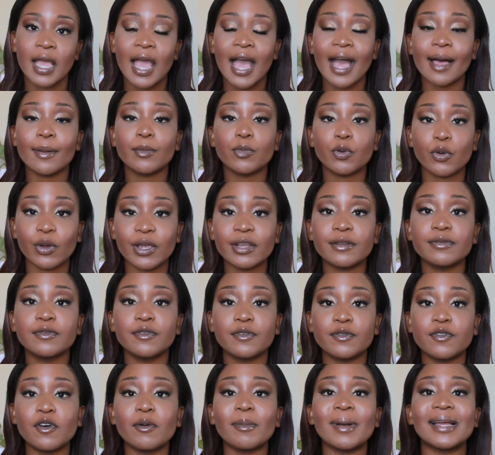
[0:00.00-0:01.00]
I'm grateful
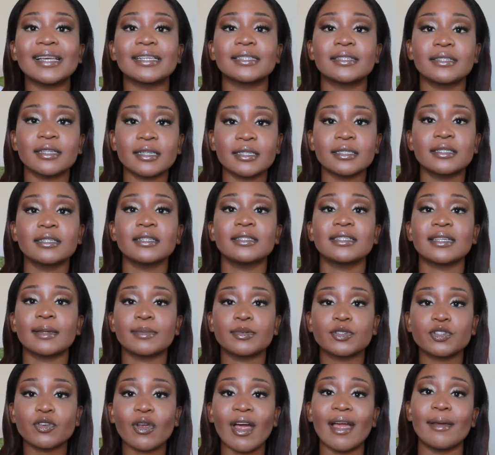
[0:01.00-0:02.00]
for my 60
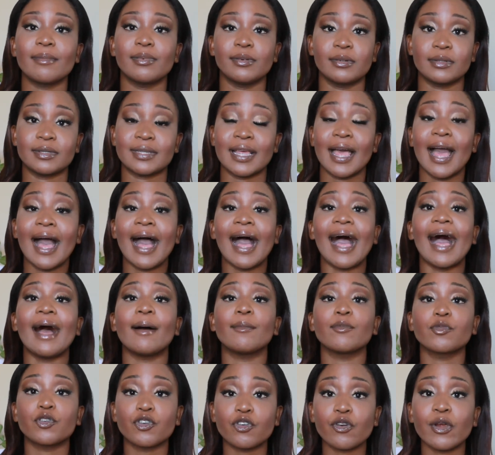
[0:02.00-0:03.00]
subscribers.
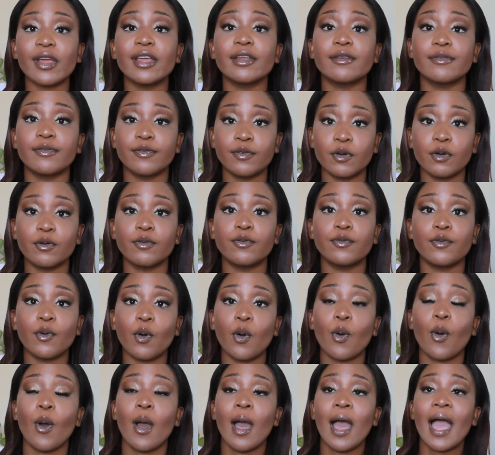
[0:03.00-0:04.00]
I'm grateful
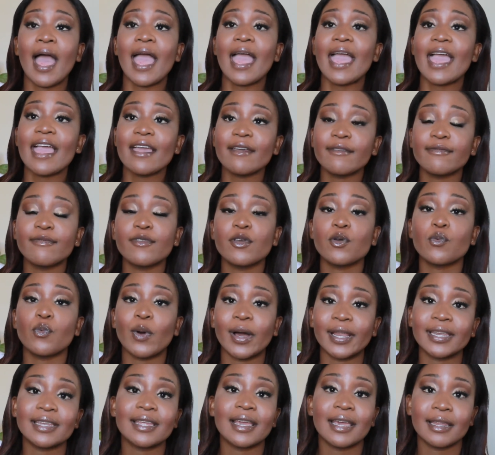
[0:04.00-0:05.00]
for
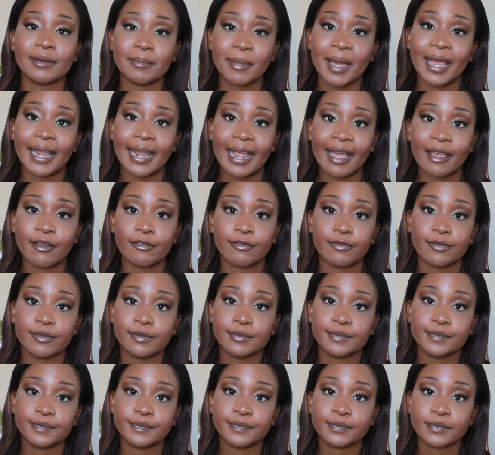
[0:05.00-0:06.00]
everyone in my life.
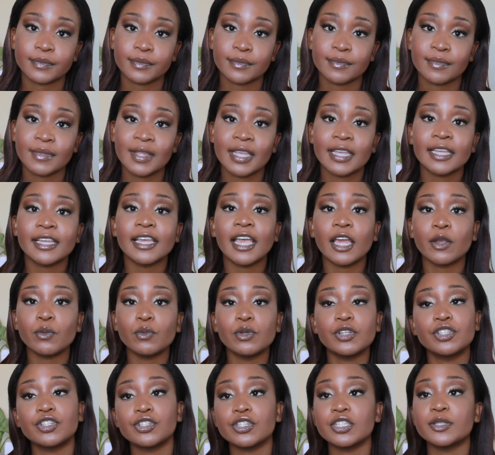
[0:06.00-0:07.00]
Can
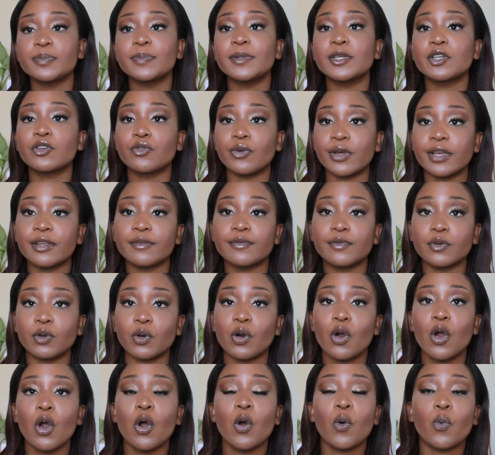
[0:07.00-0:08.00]
we just be
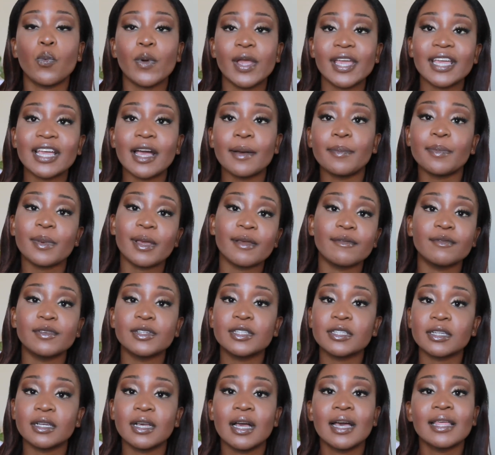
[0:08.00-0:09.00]
grateful? Wake up every
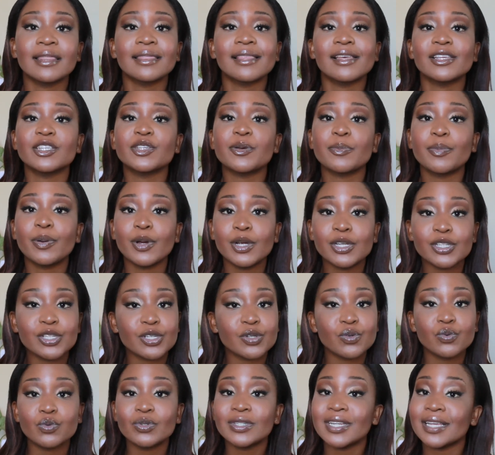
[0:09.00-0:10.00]
single, there's a
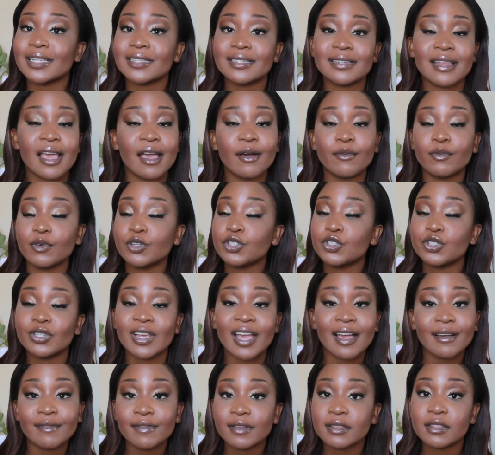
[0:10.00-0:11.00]
person who doesn't have what you
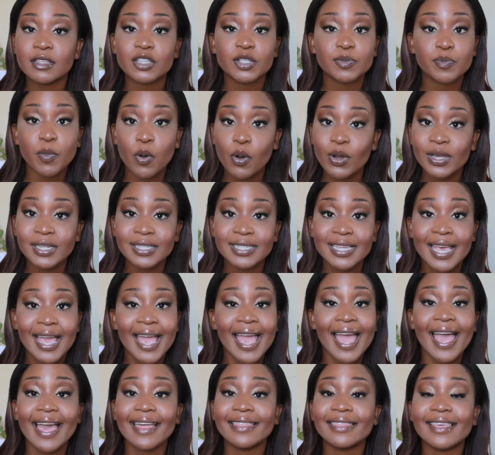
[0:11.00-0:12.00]
have at this point,
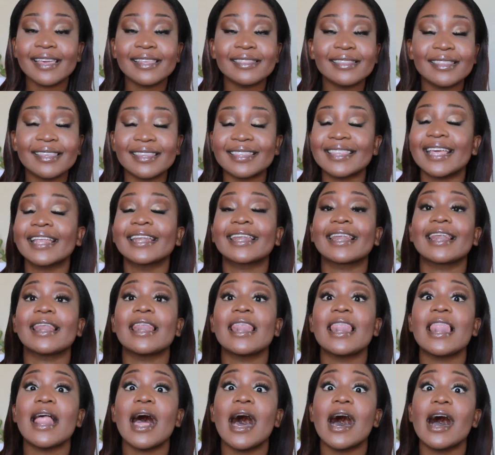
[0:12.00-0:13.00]
and they'd
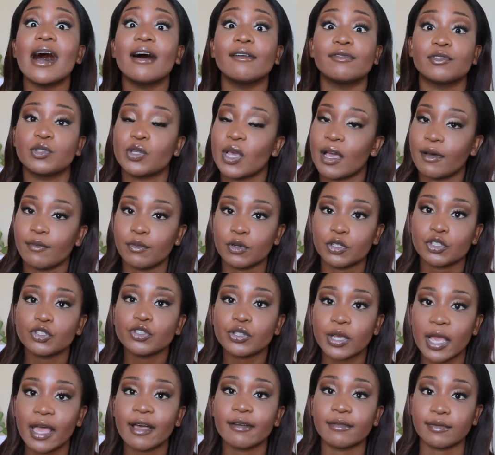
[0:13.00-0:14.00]
love to have
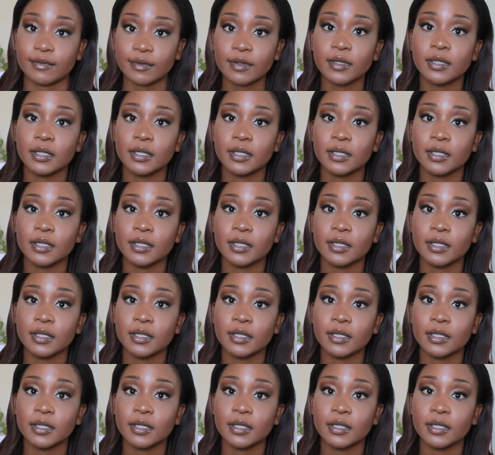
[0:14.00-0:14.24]
what you have.